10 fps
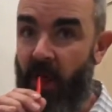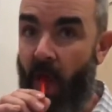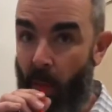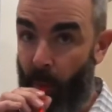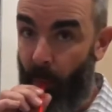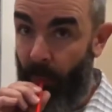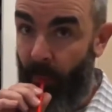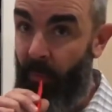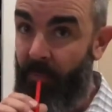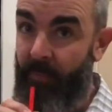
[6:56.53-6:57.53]

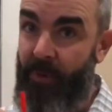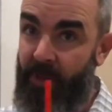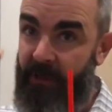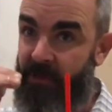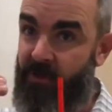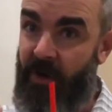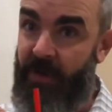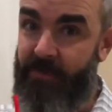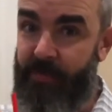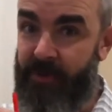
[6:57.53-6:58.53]
you got like
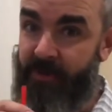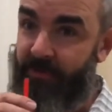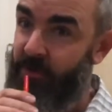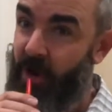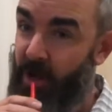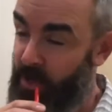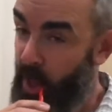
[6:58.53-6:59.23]
straws, pictures of straws.